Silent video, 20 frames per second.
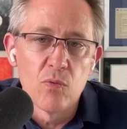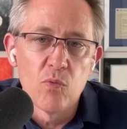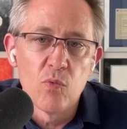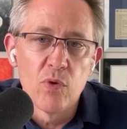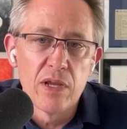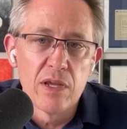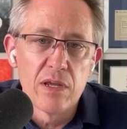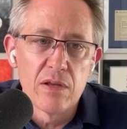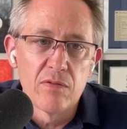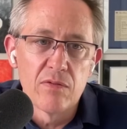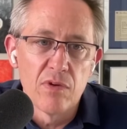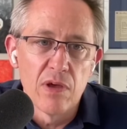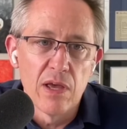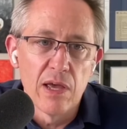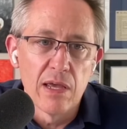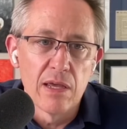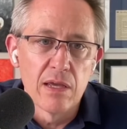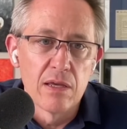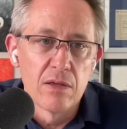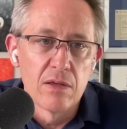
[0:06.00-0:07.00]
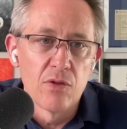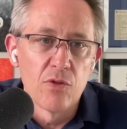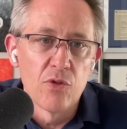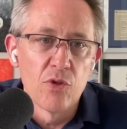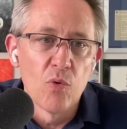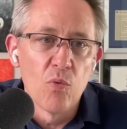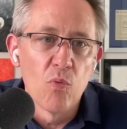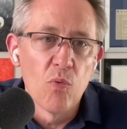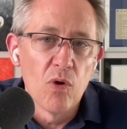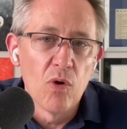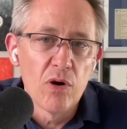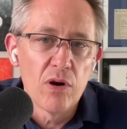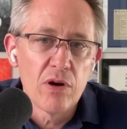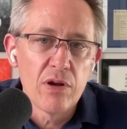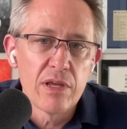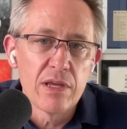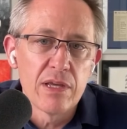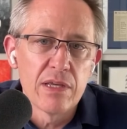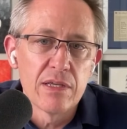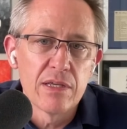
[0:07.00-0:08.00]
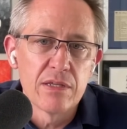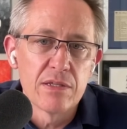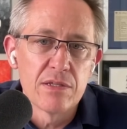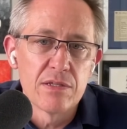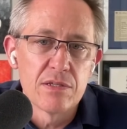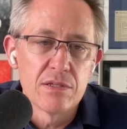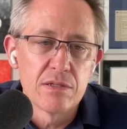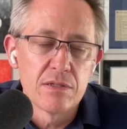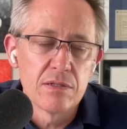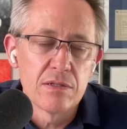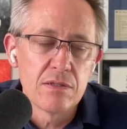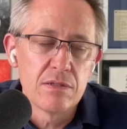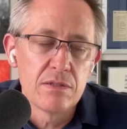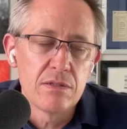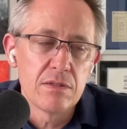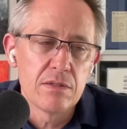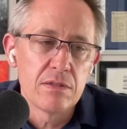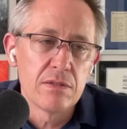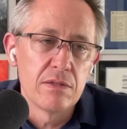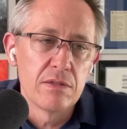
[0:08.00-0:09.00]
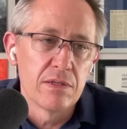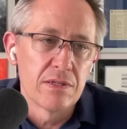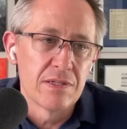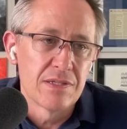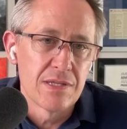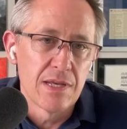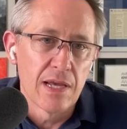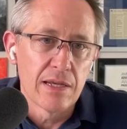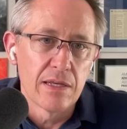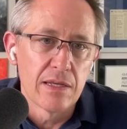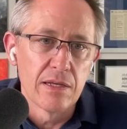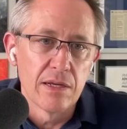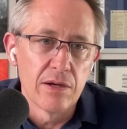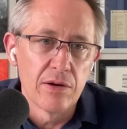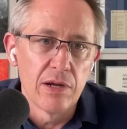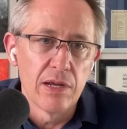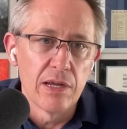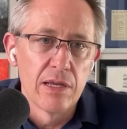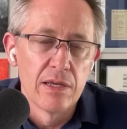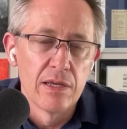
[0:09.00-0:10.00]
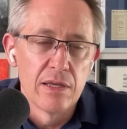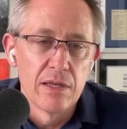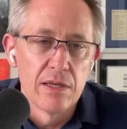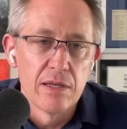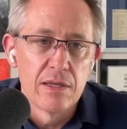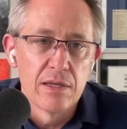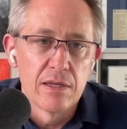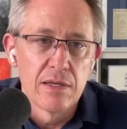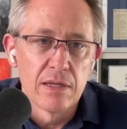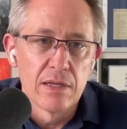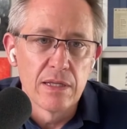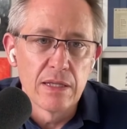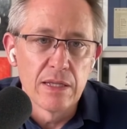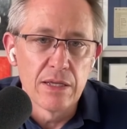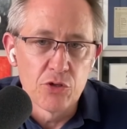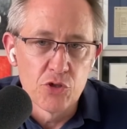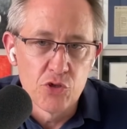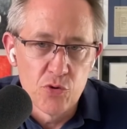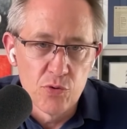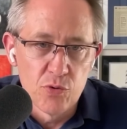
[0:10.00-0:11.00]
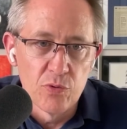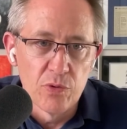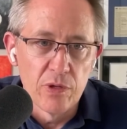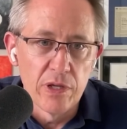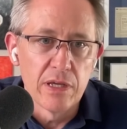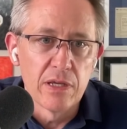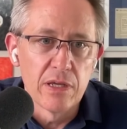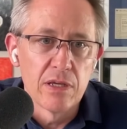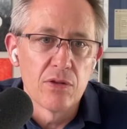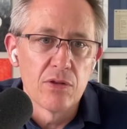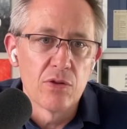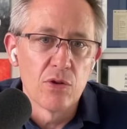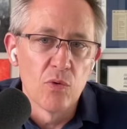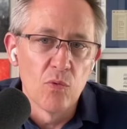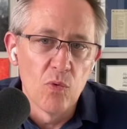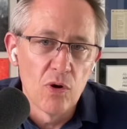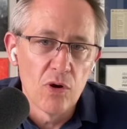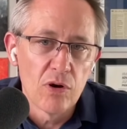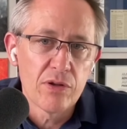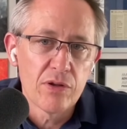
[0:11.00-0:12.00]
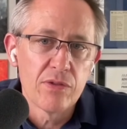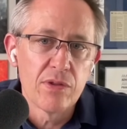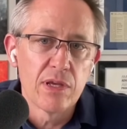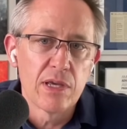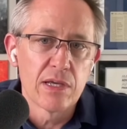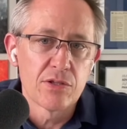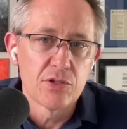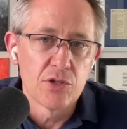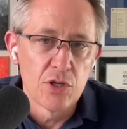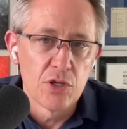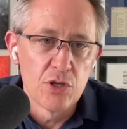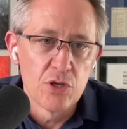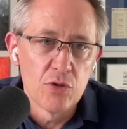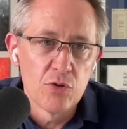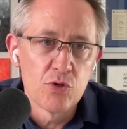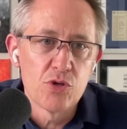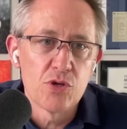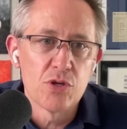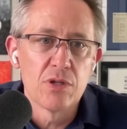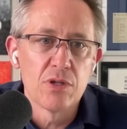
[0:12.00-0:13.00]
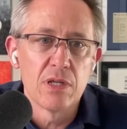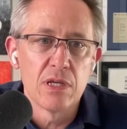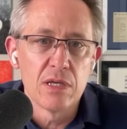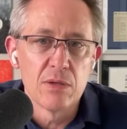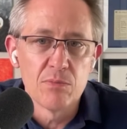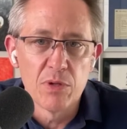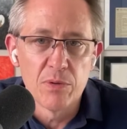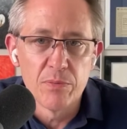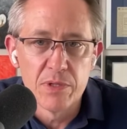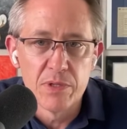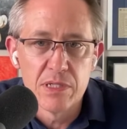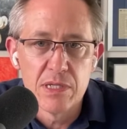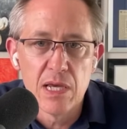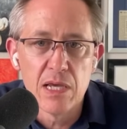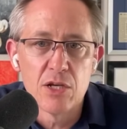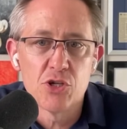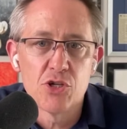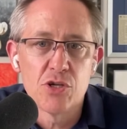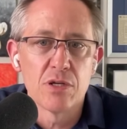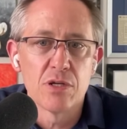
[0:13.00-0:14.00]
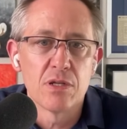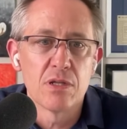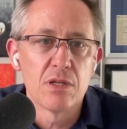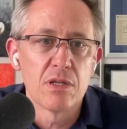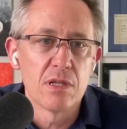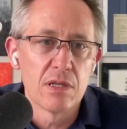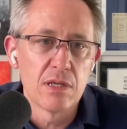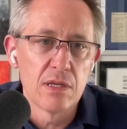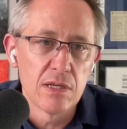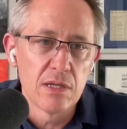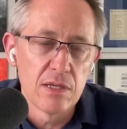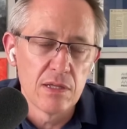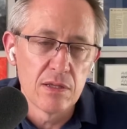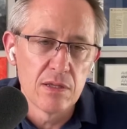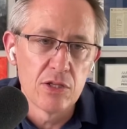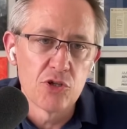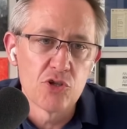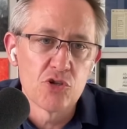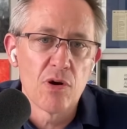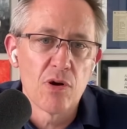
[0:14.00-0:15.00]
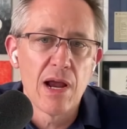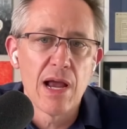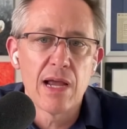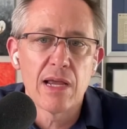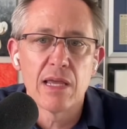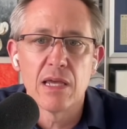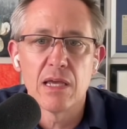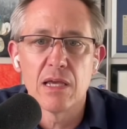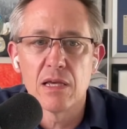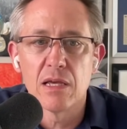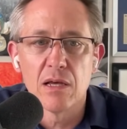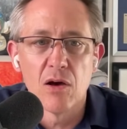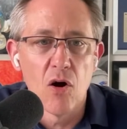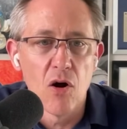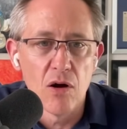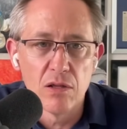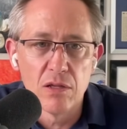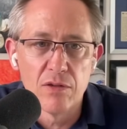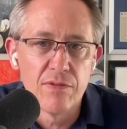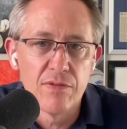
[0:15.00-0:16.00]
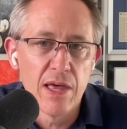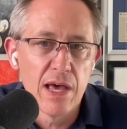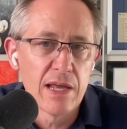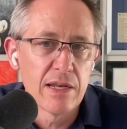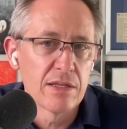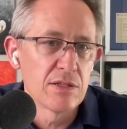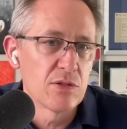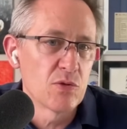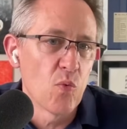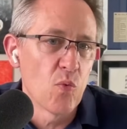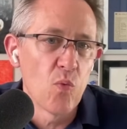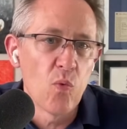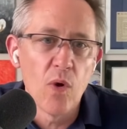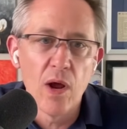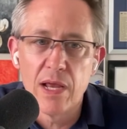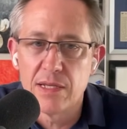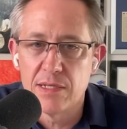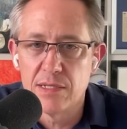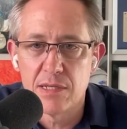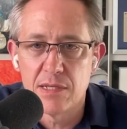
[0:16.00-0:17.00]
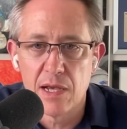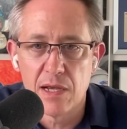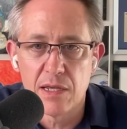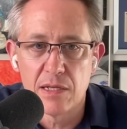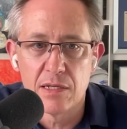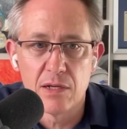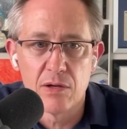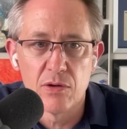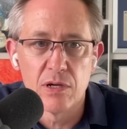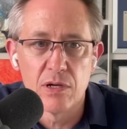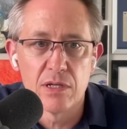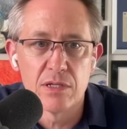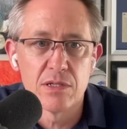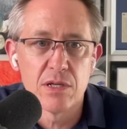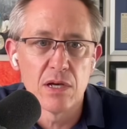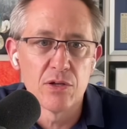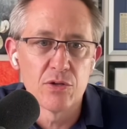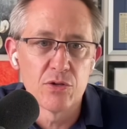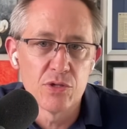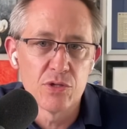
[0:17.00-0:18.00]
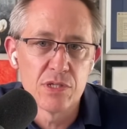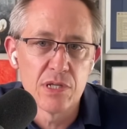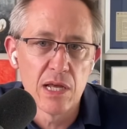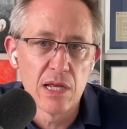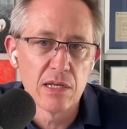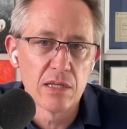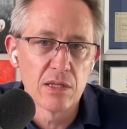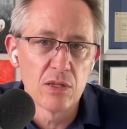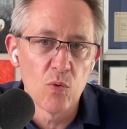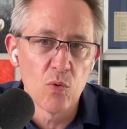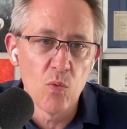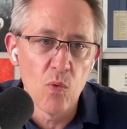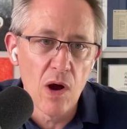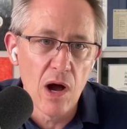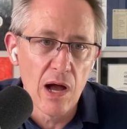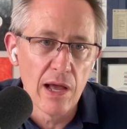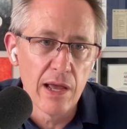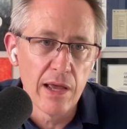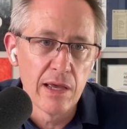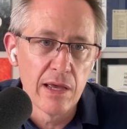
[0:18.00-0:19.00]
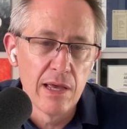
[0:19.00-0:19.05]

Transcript: we convey? The work is secondary. Like truly, the work, the execution, the implementation, the tracking, all of that is way secondary to understanding the why.